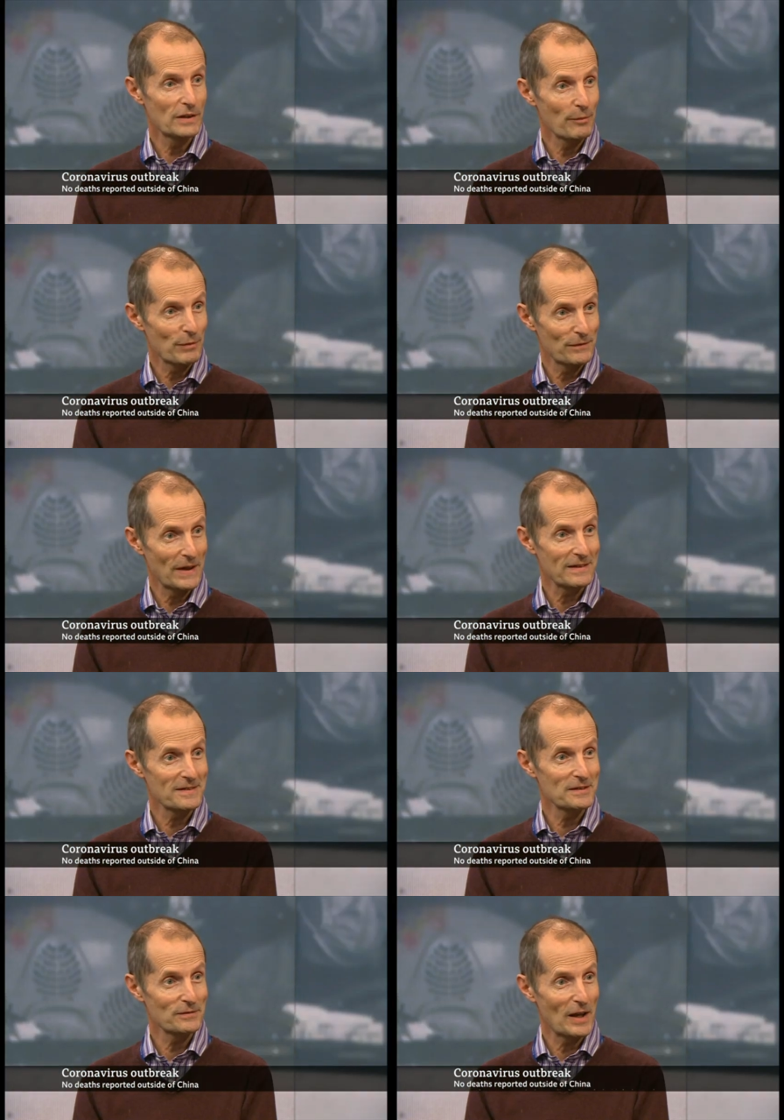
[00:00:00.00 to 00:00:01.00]
terms of
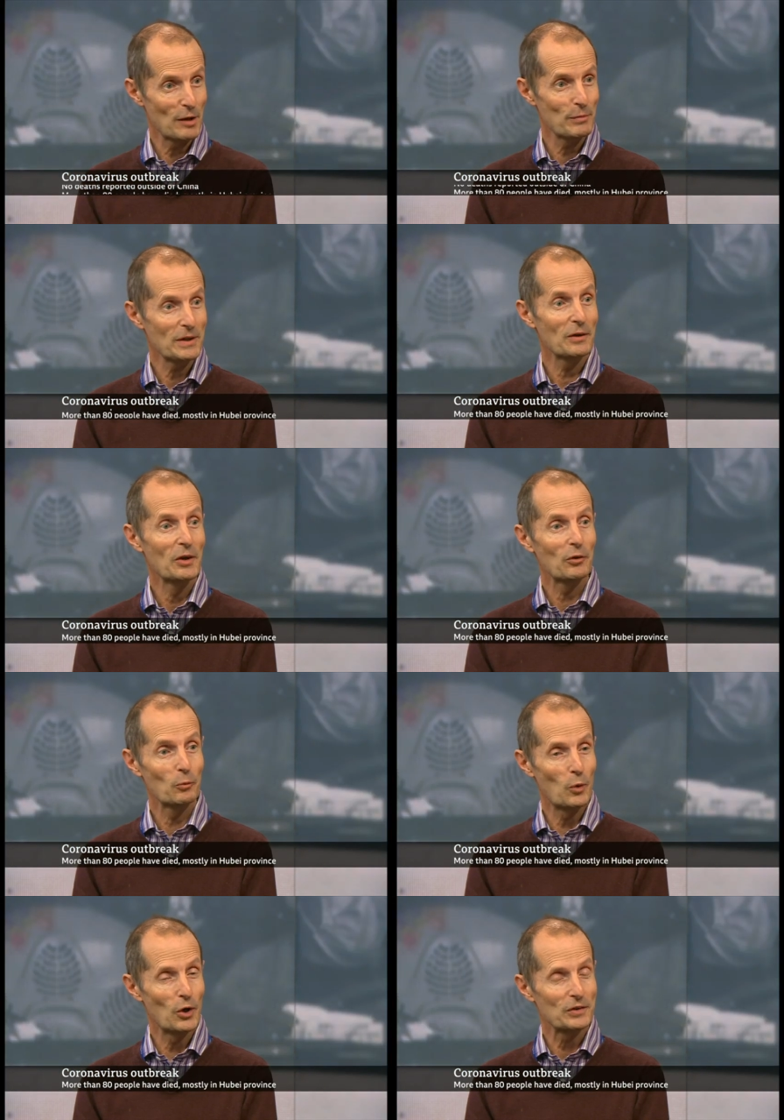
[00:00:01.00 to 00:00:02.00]
vaccine development,
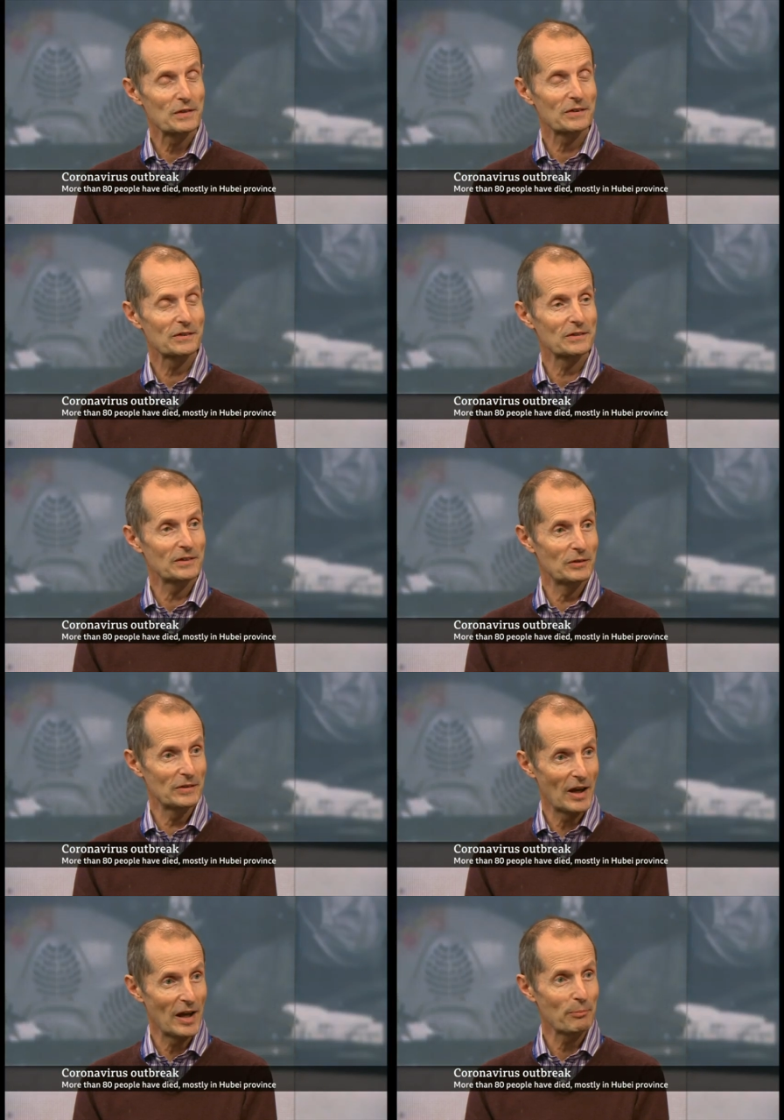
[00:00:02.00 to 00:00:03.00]
what
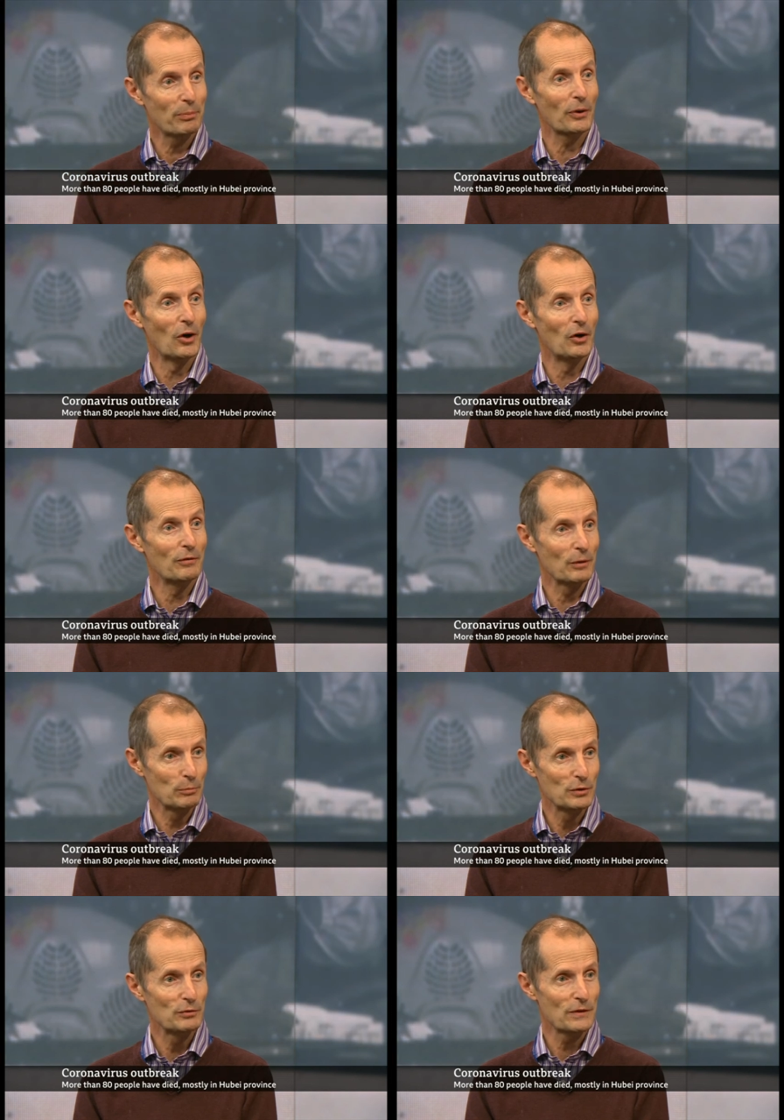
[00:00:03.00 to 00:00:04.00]
type of
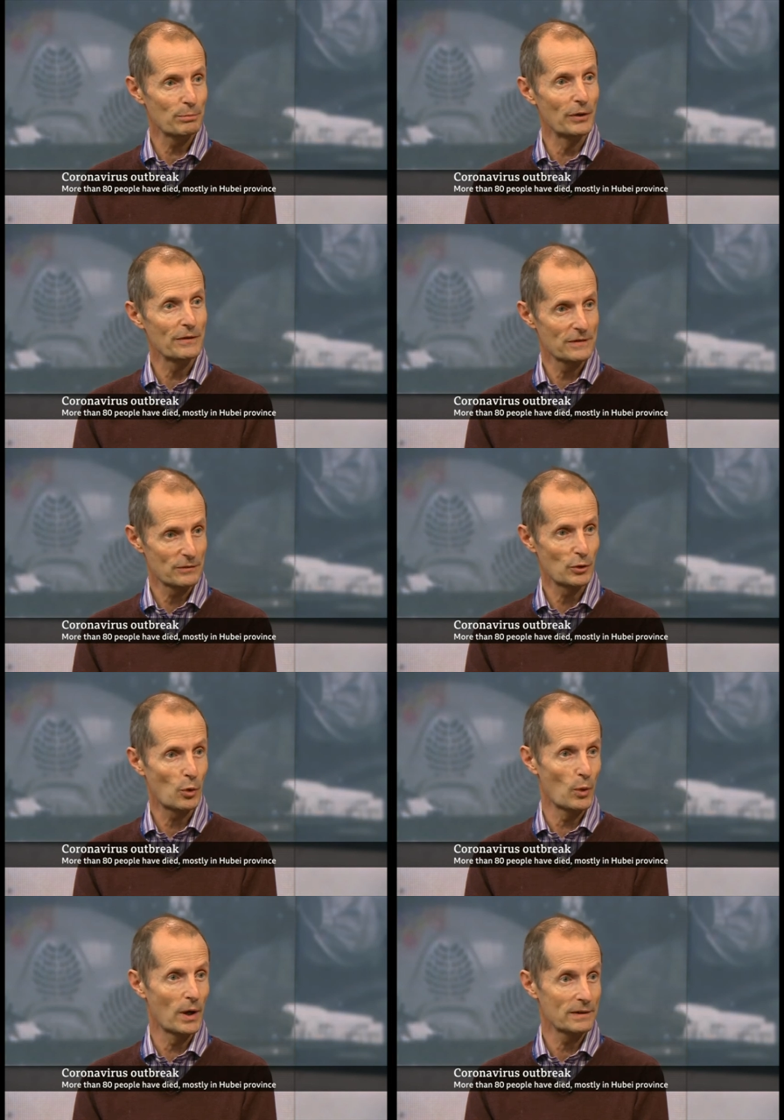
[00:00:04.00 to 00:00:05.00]
immune response is
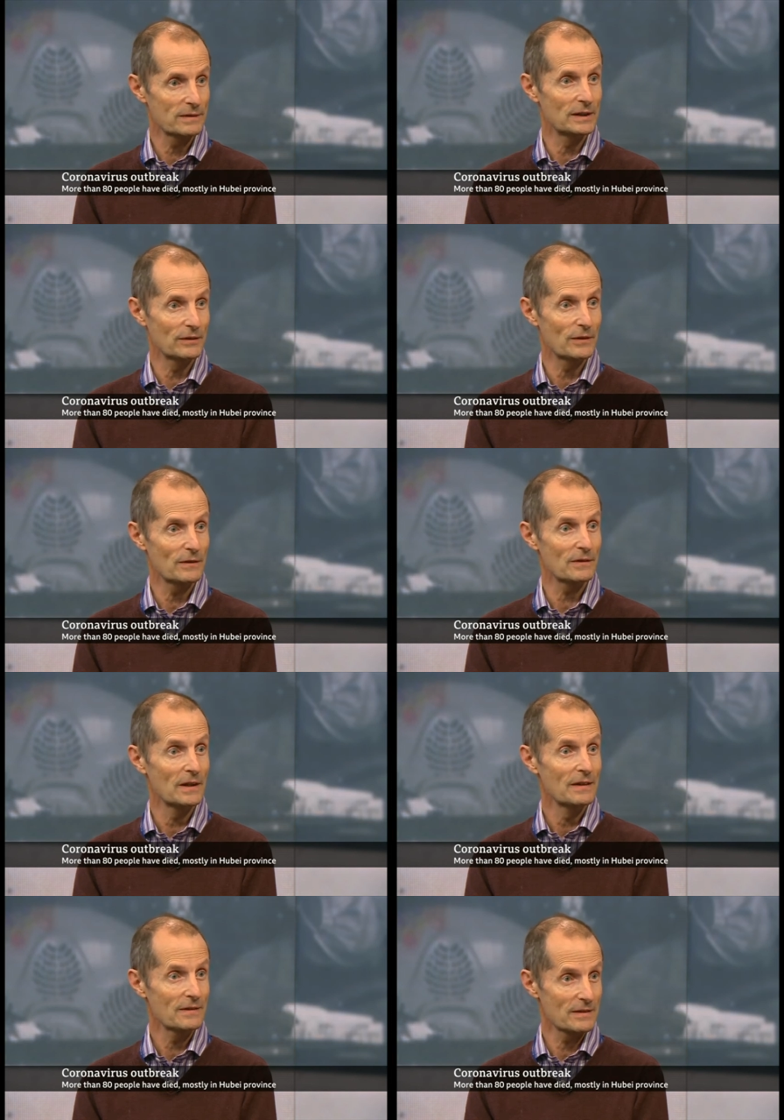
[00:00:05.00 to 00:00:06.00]
required to give us
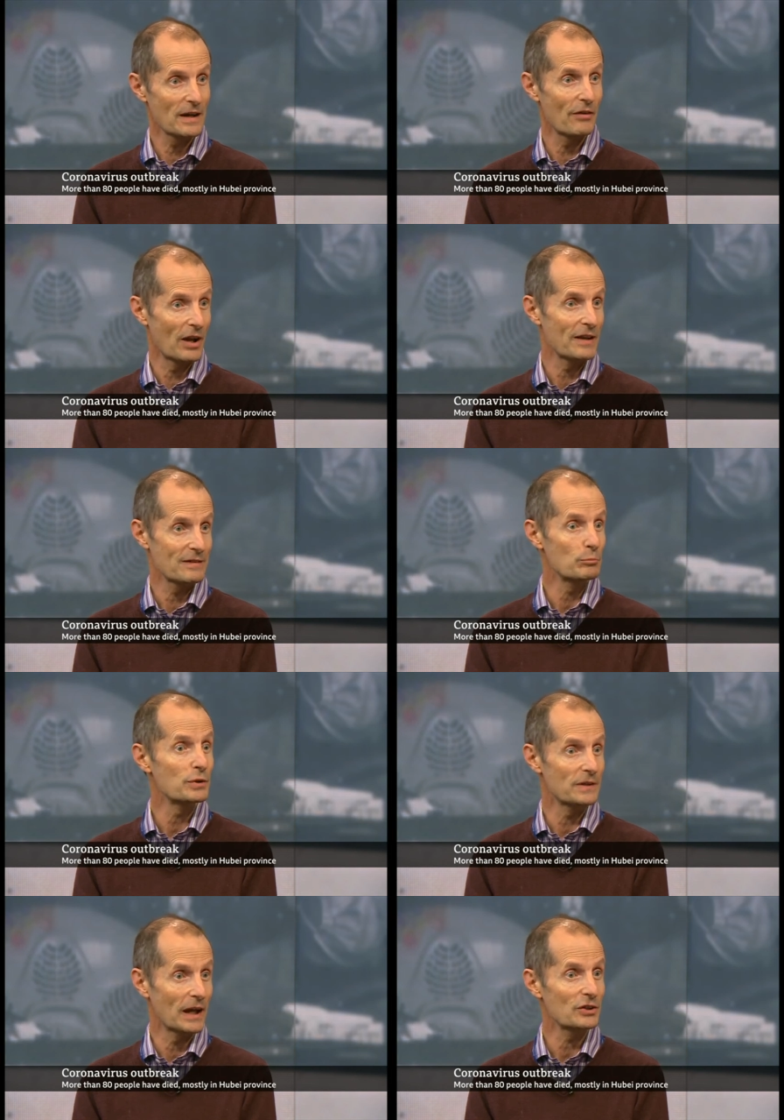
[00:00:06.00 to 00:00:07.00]
sterilizing
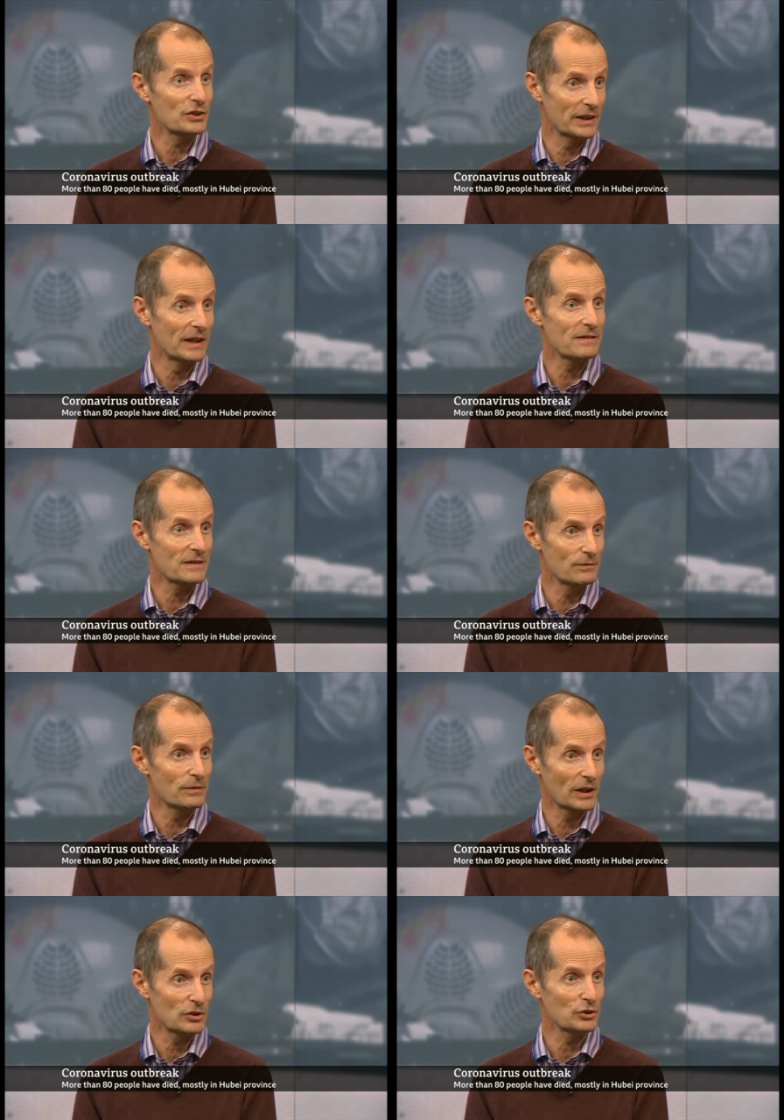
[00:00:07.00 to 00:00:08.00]
protection against
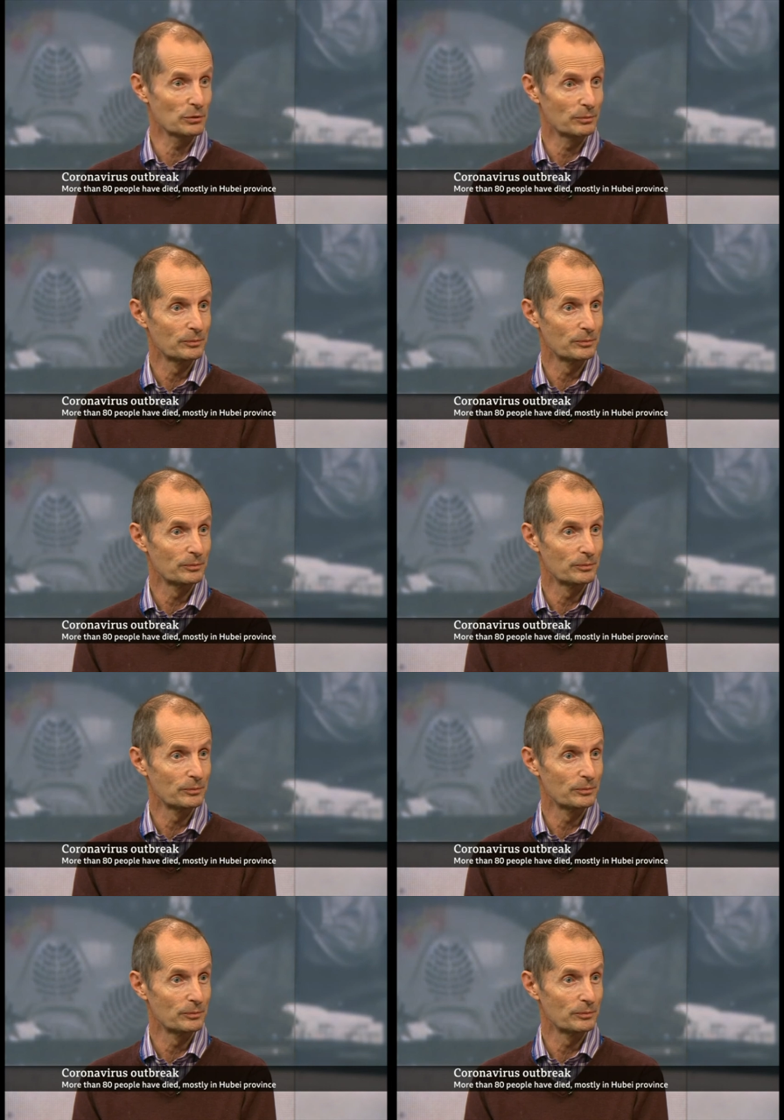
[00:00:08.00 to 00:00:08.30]
infection?